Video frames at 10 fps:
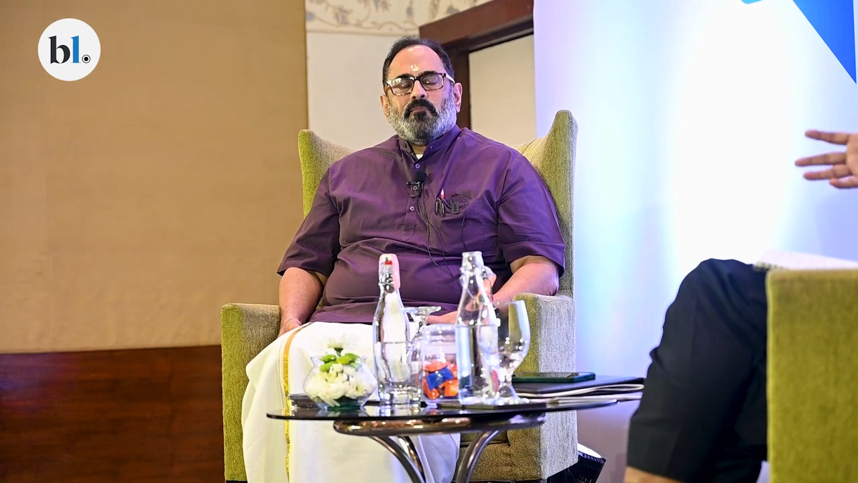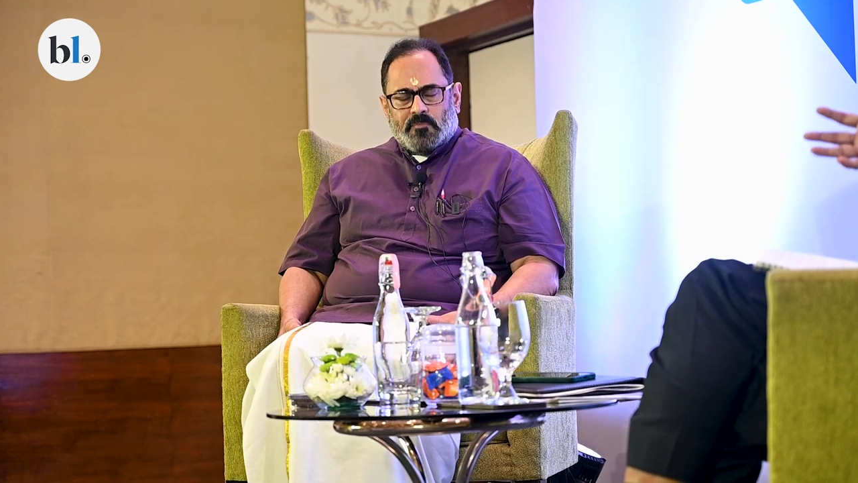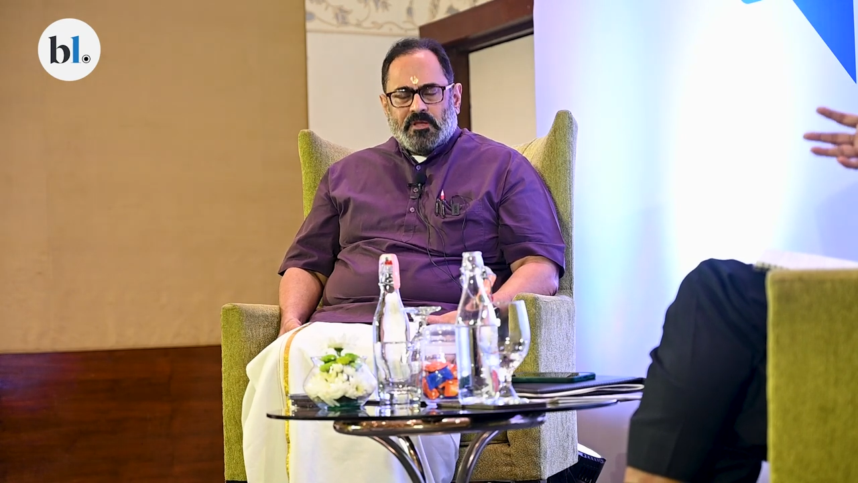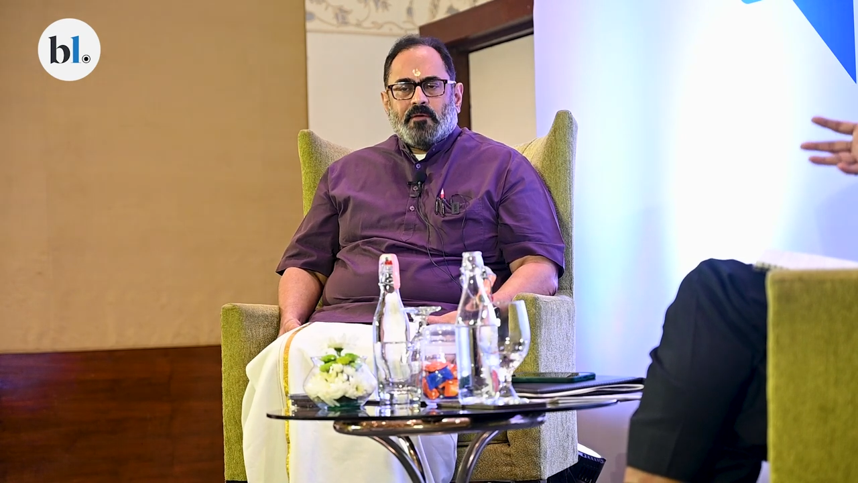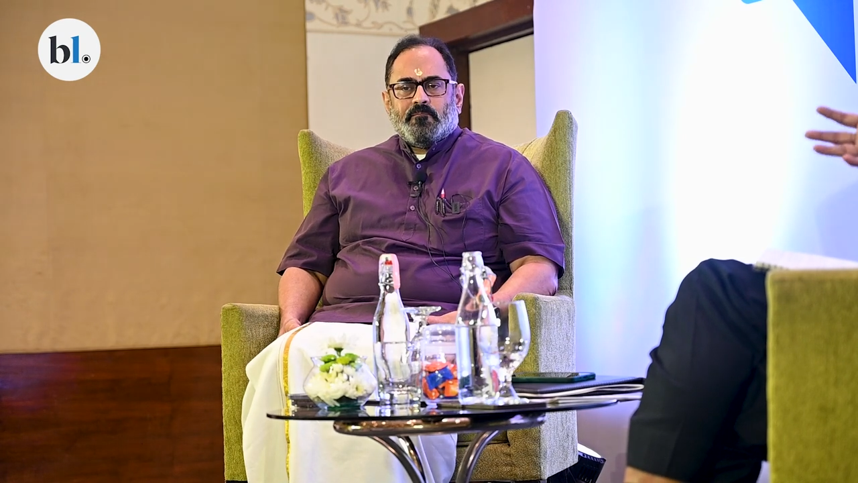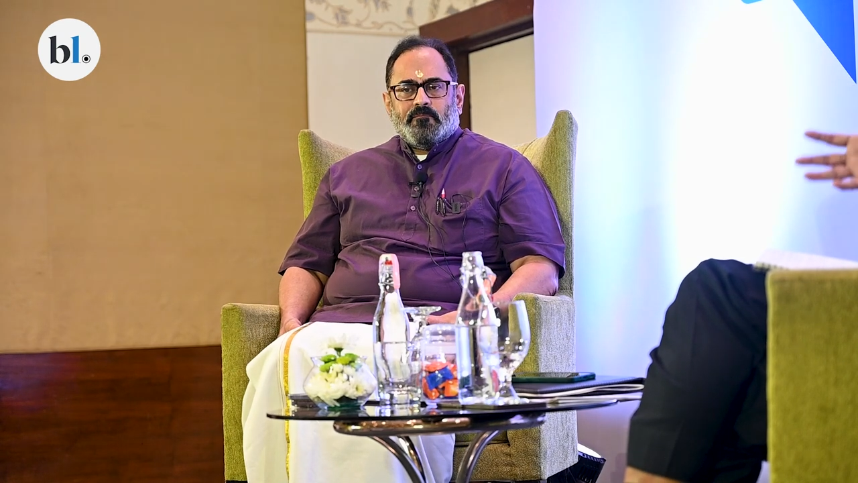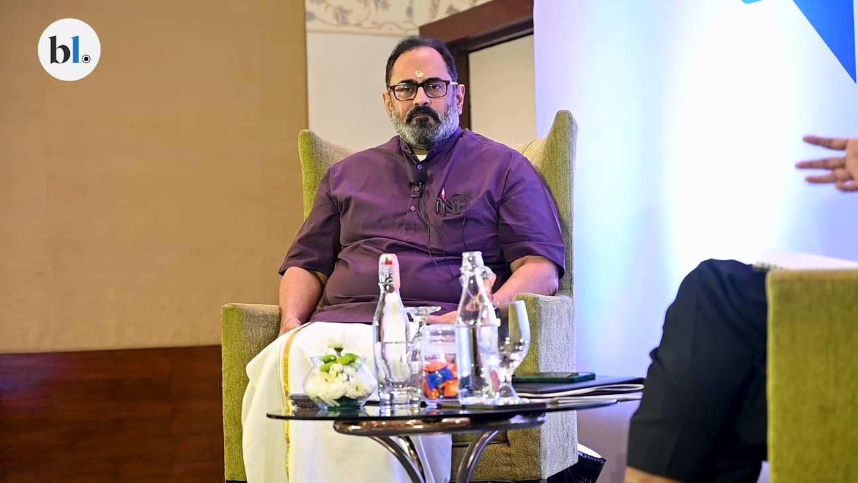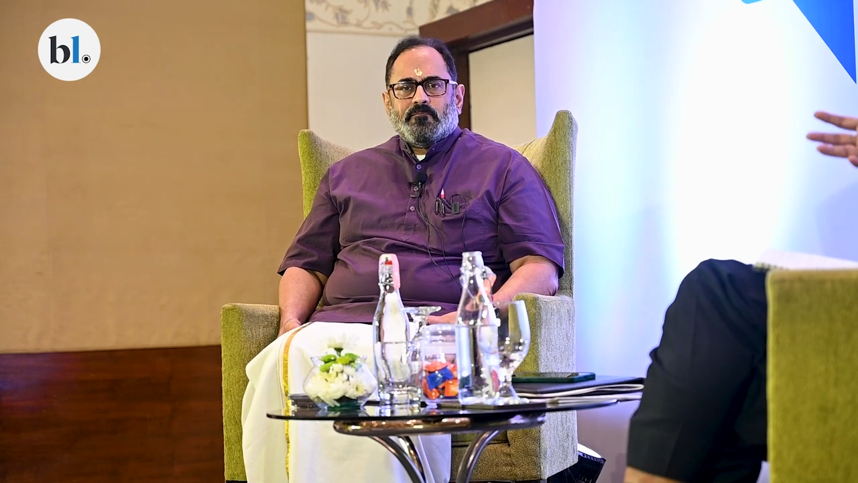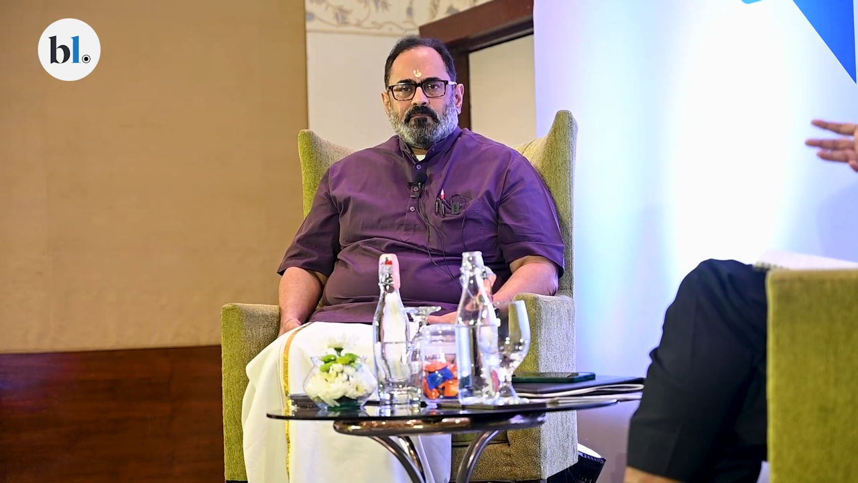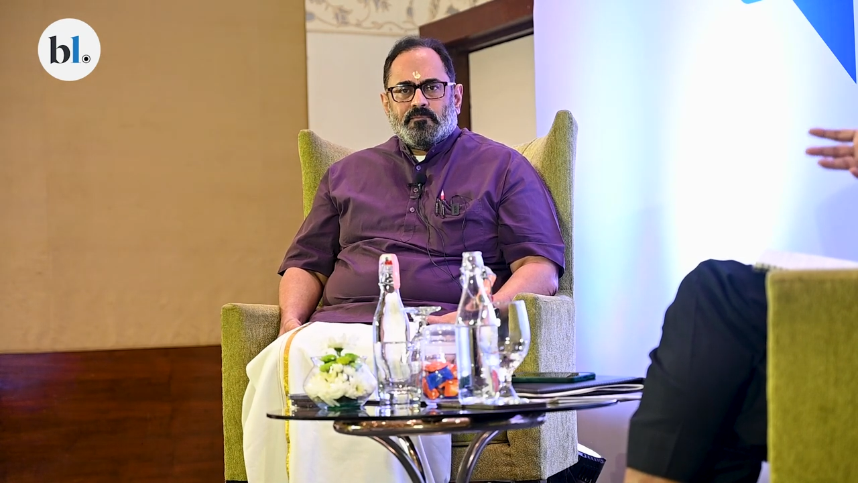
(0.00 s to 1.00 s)
Its function is
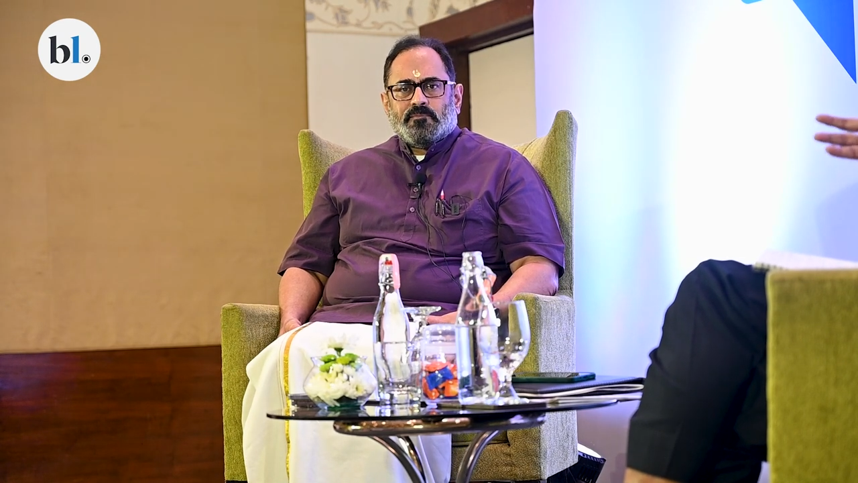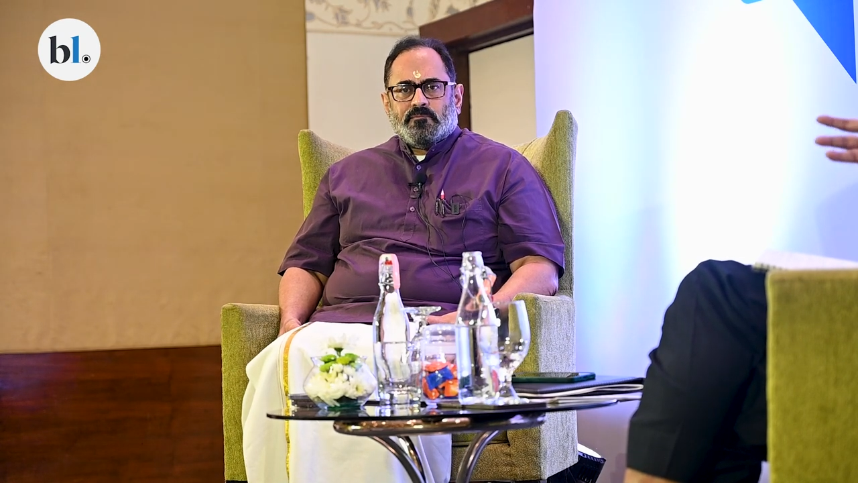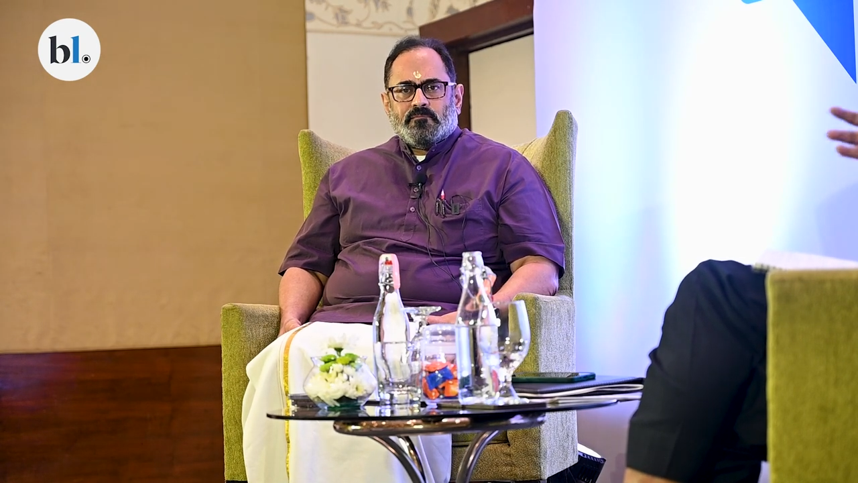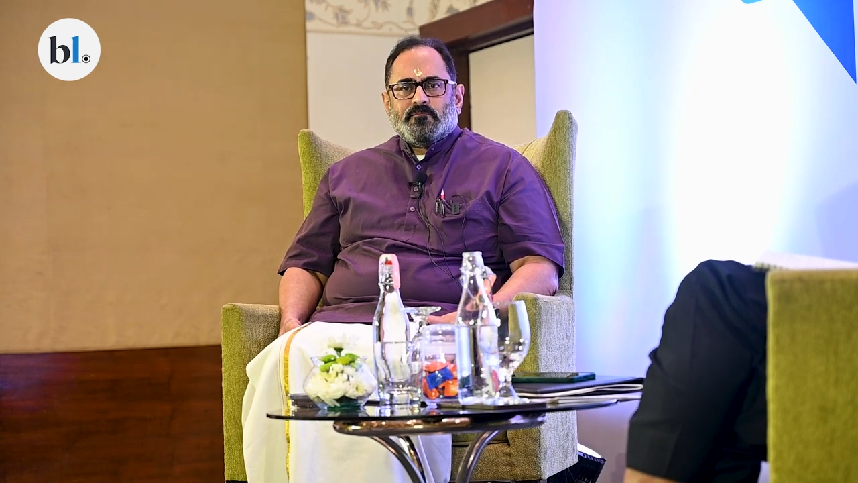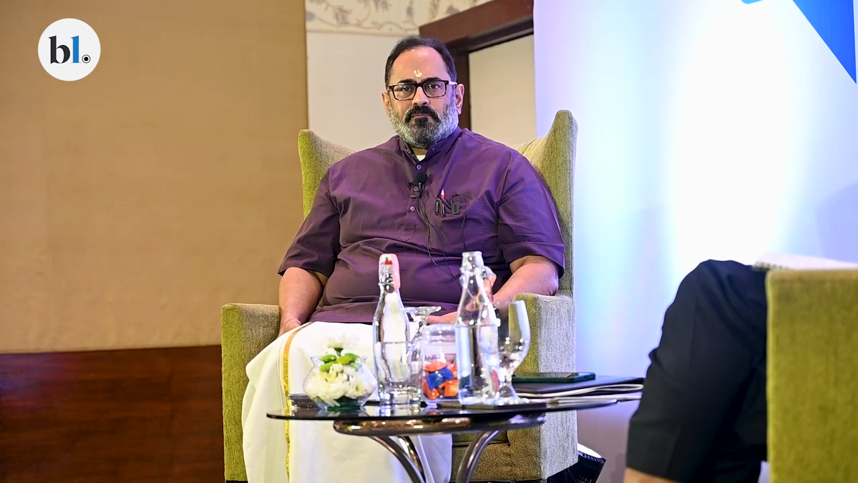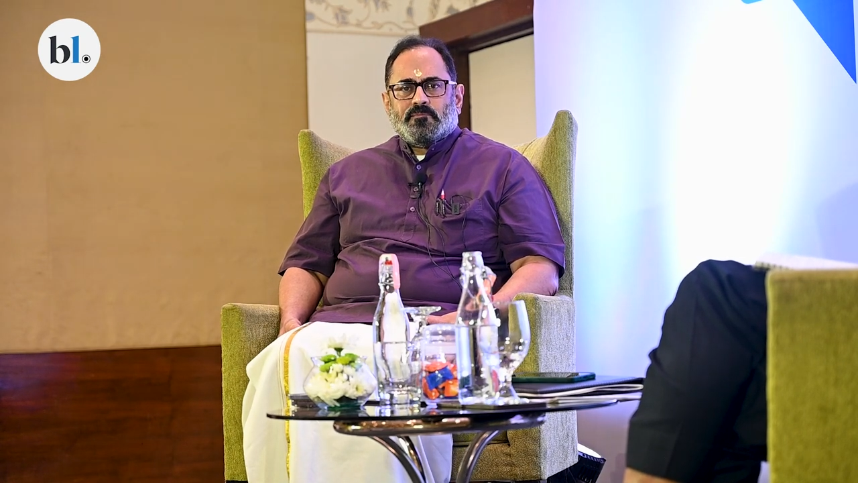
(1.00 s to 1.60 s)
going to be very critical.